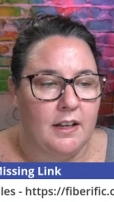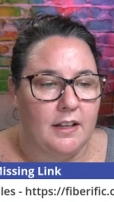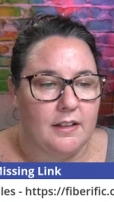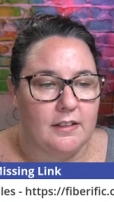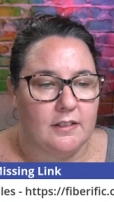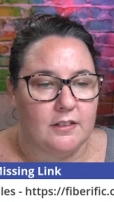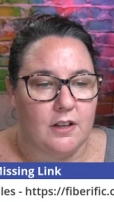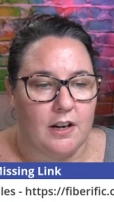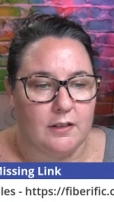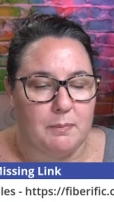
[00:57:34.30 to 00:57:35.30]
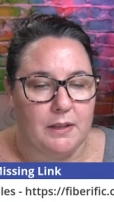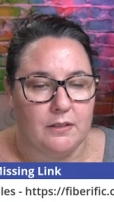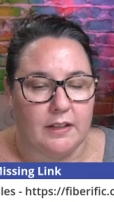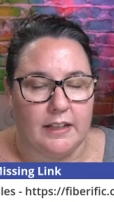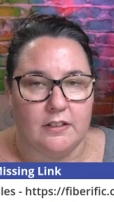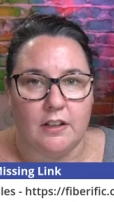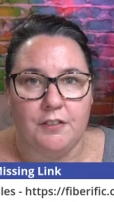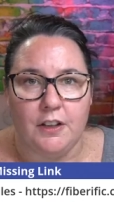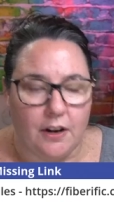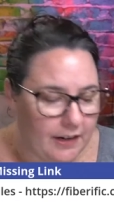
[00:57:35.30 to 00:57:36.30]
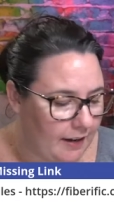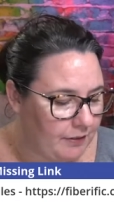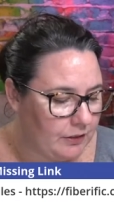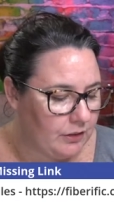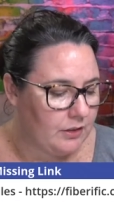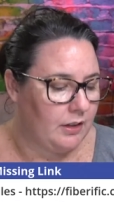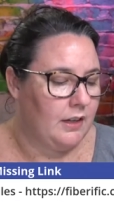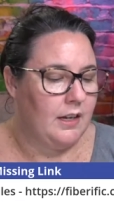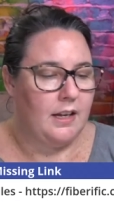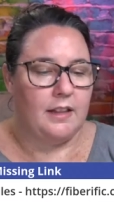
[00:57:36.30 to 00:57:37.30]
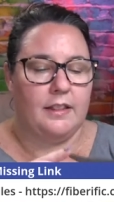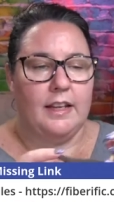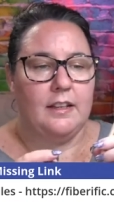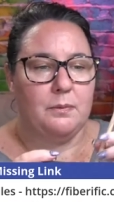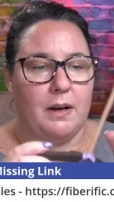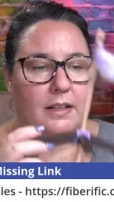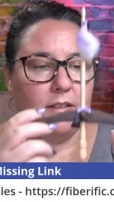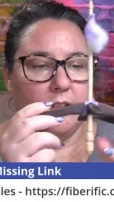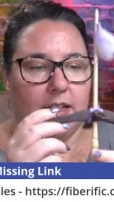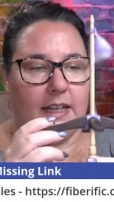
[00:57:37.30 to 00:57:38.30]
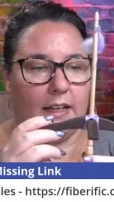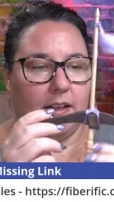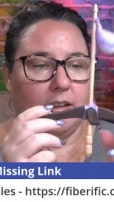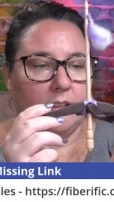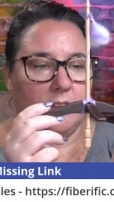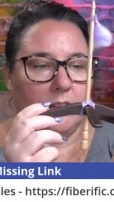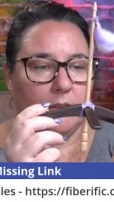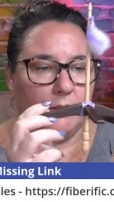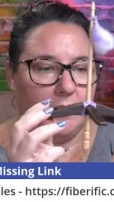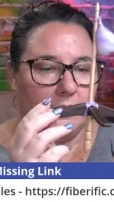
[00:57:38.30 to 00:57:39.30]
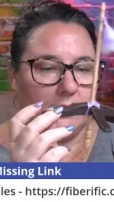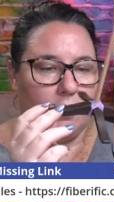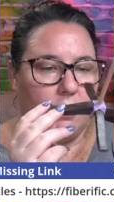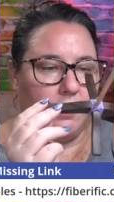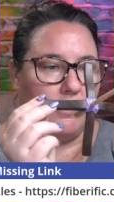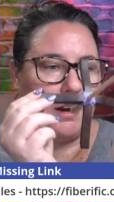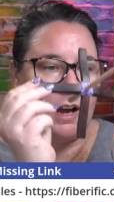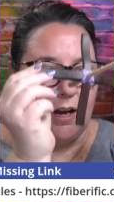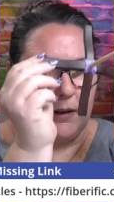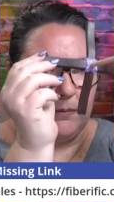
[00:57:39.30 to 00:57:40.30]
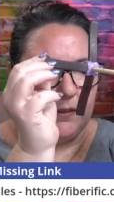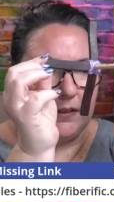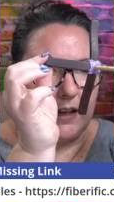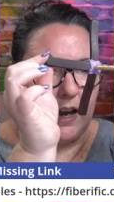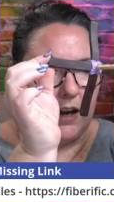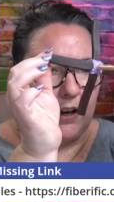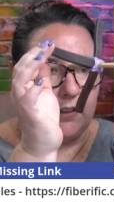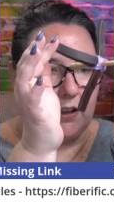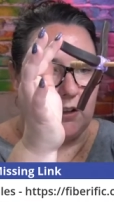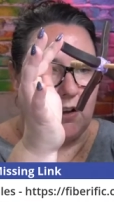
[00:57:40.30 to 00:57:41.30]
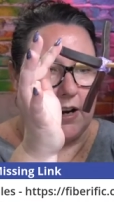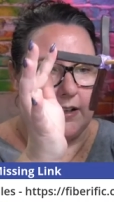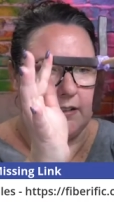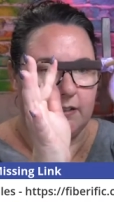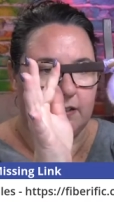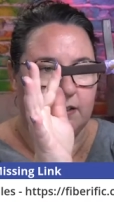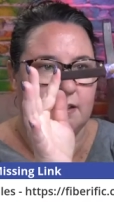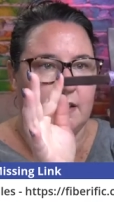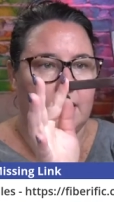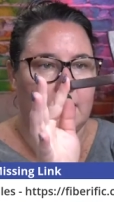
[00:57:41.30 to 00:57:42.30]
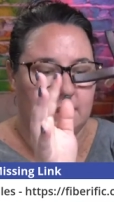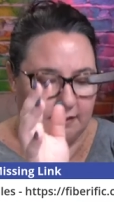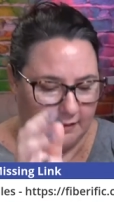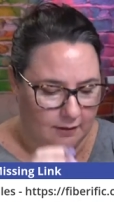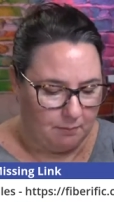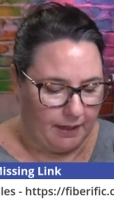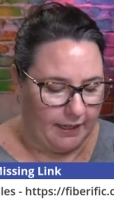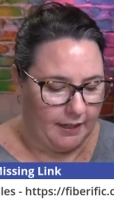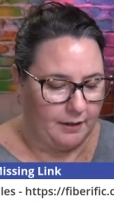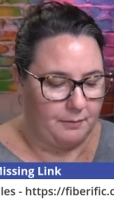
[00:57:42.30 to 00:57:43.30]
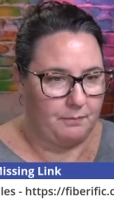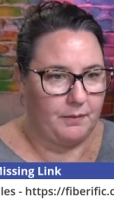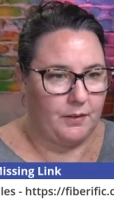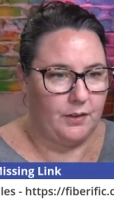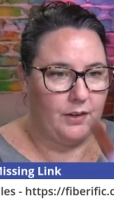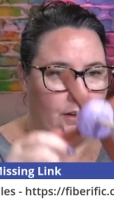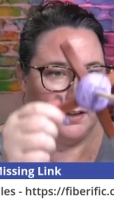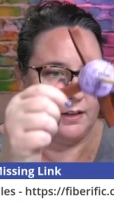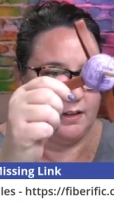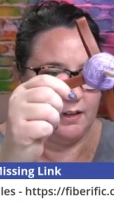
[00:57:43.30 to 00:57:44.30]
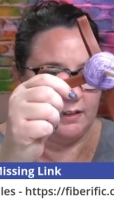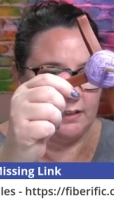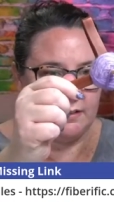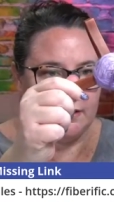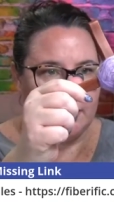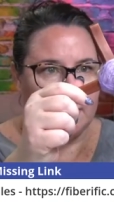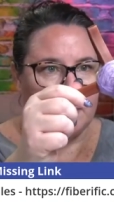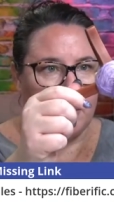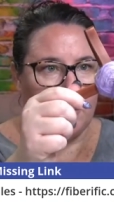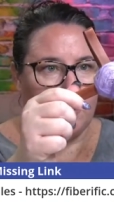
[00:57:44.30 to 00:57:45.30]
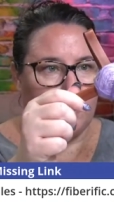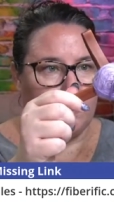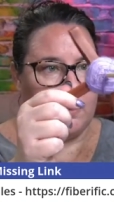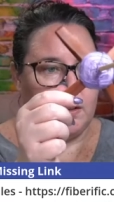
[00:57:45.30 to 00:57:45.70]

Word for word: There's a Snyder Spindles link. So if you go and have a look, these ones here with these longer arms are the gliders. This is a medium. This is a small.